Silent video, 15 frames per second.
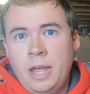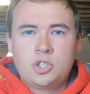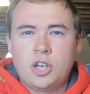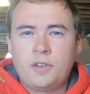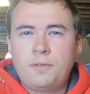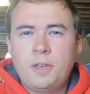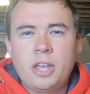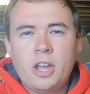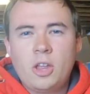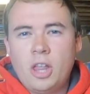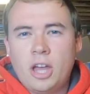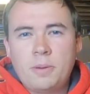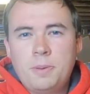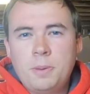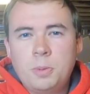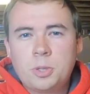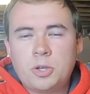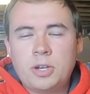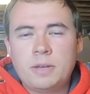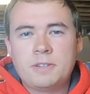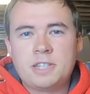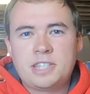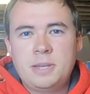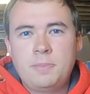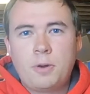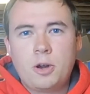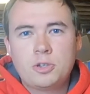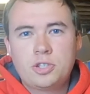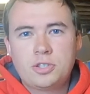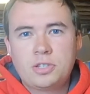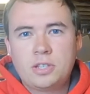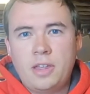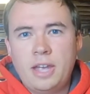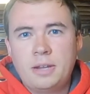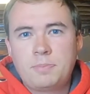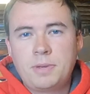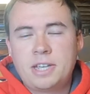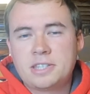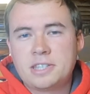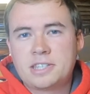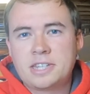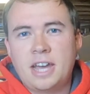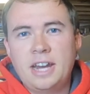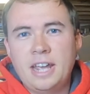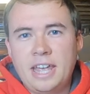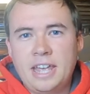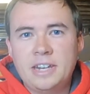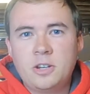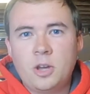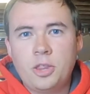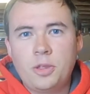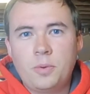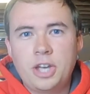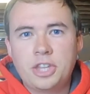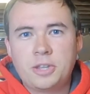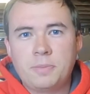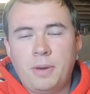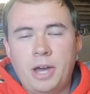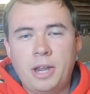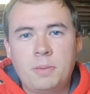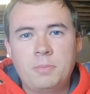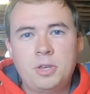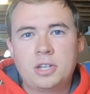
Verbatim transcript: So I feel like a lot of people don't even see parcel select because it's kind of hidden all the way at the bottom.